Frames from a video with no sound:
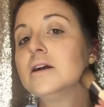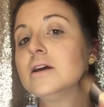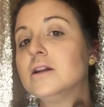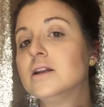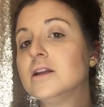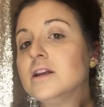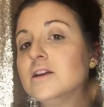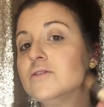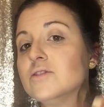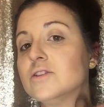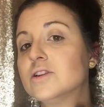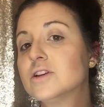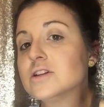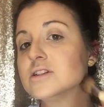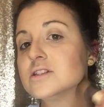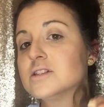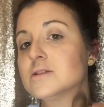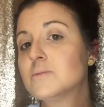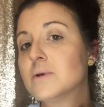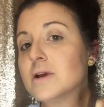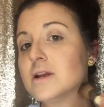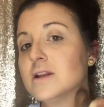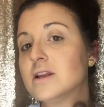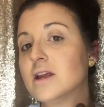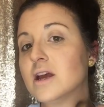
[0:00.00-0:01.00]
and even
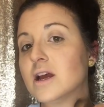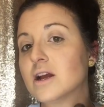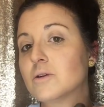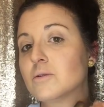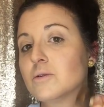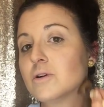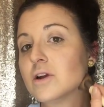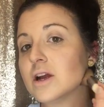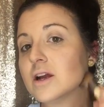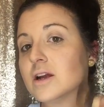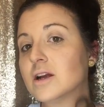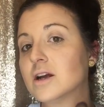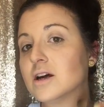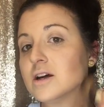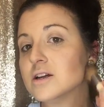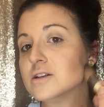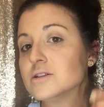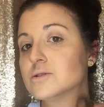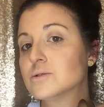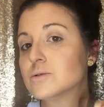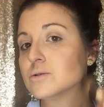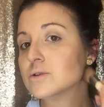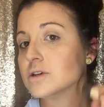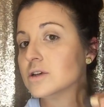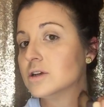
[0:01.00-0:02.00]
onto my neck where I
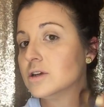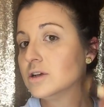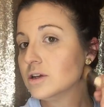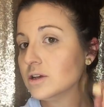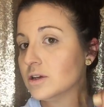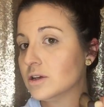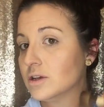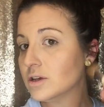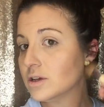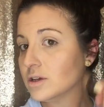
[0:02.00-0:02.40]
contoured.